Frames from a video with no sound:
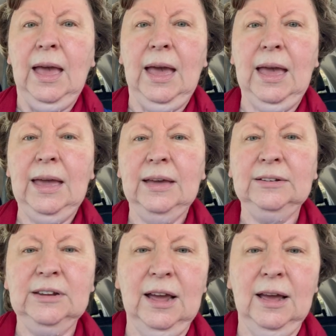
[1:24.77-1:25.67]

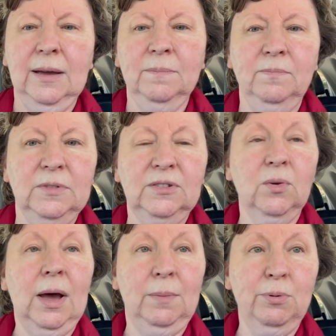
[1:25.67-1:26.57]
And
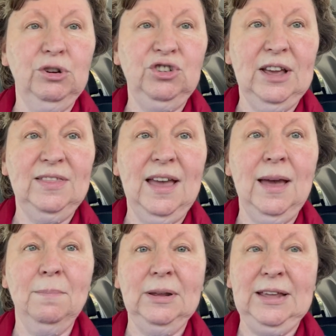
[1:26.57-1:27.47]
so I'd appreciate
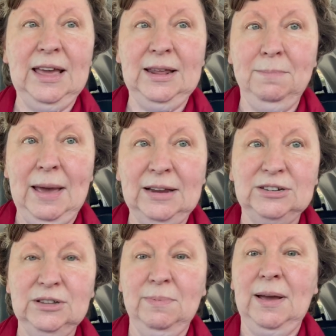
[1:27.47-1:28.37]
that. But getting back
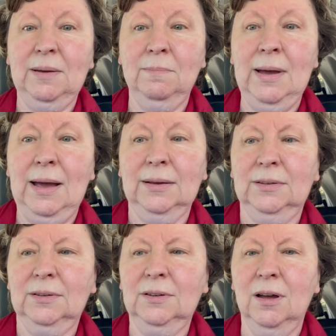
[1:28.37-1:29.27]
to my
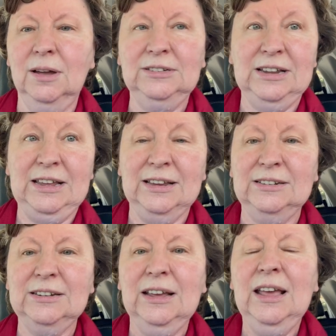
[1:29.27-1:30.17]

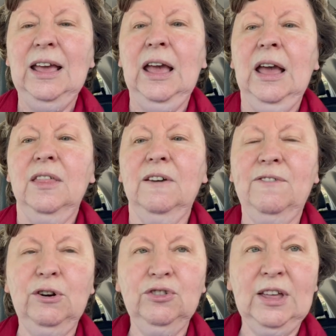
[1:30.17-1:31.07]
content, the
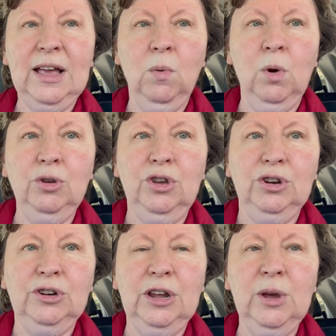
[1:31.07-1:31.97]
first thing I want you
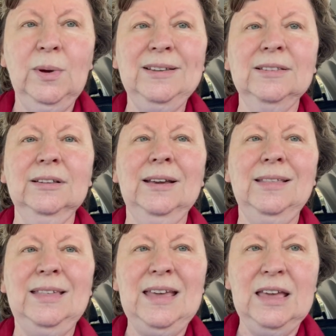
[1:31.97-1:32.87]
to do is look
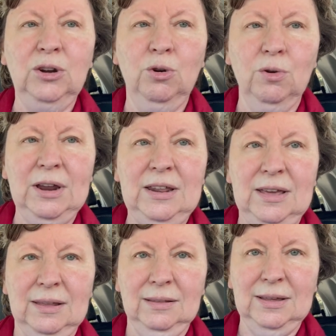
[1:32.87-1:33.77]
at the
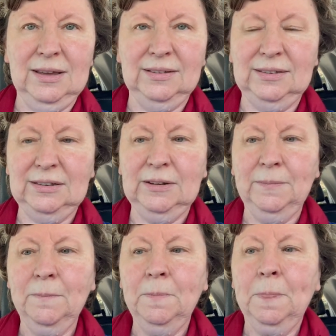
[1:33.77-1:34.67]
ingredient list.
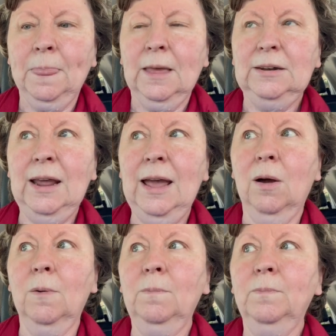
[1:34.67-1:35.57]
Now,